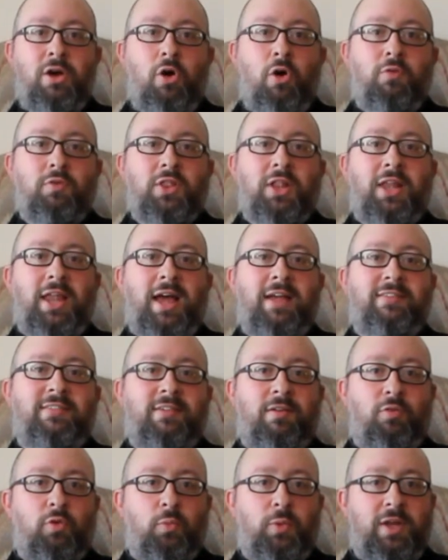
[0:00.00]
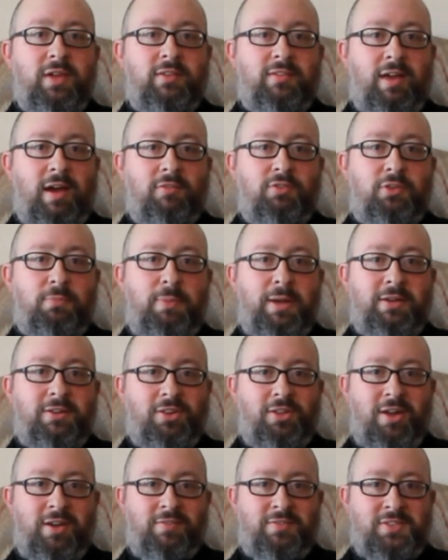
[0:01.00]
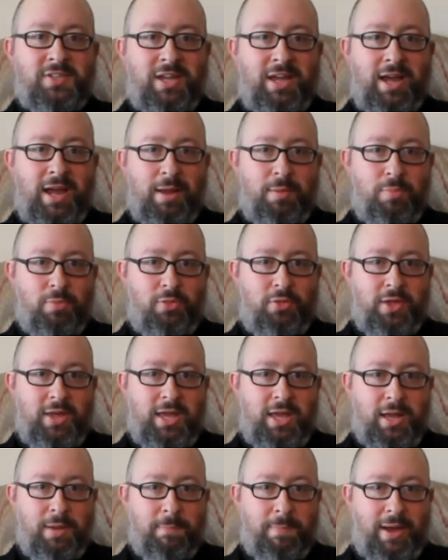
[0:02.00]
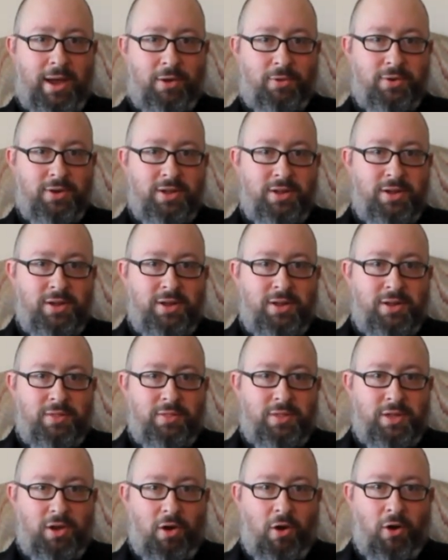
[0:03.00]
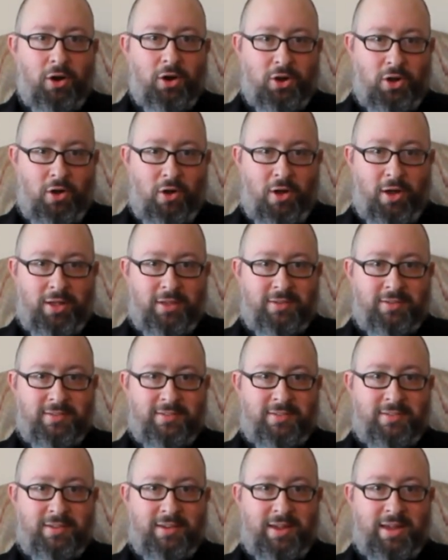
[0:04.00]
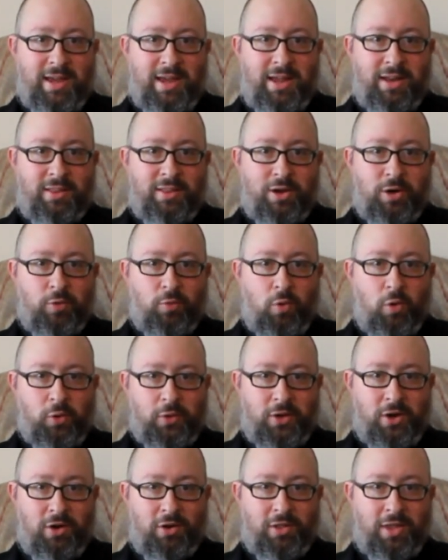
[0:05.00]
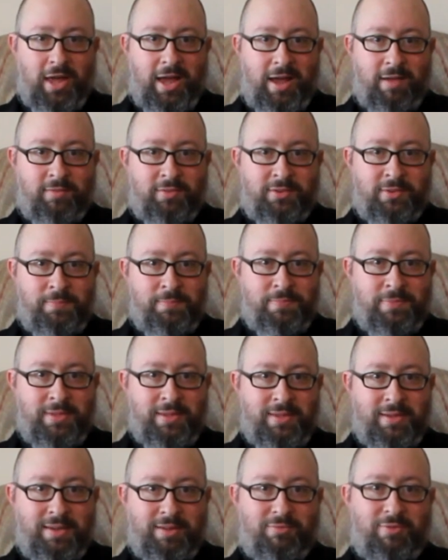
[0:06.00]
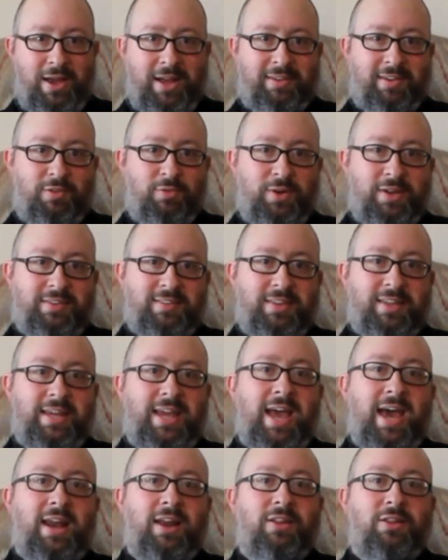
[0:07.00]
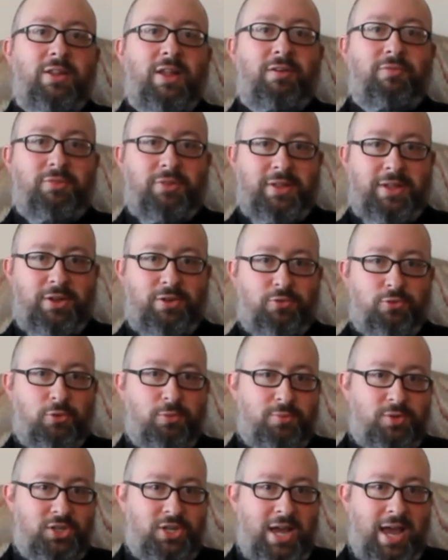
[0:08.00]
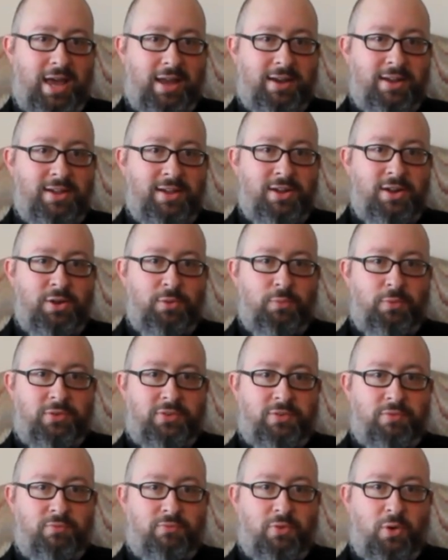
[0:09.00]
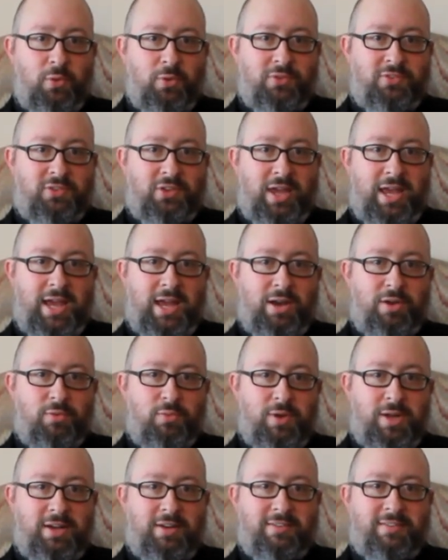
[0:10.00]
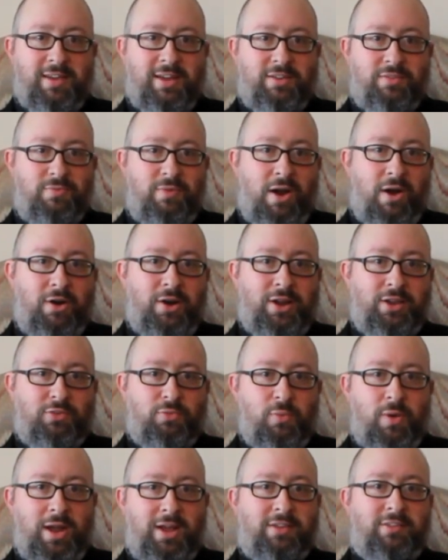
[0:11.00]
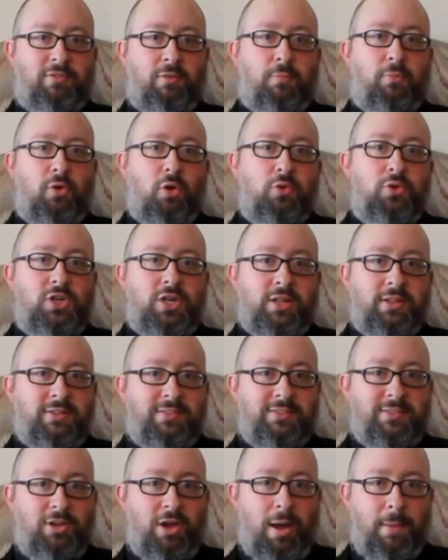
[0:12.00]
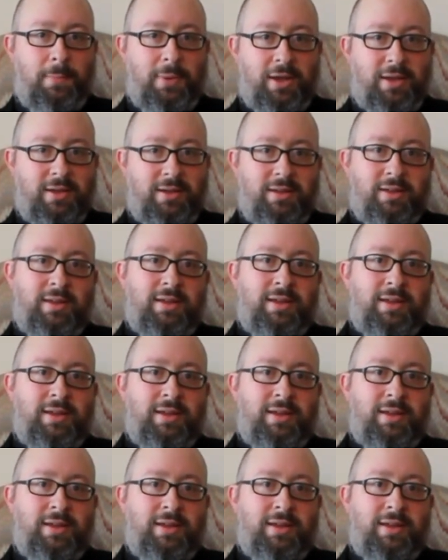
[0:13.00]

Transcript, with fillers: Over the last several weeks, I've spent a lot of time thinking about the archons and their role in our lives. In fact, I recently had a lovely group chat with some folks and we discussed various ways of approaching this topic.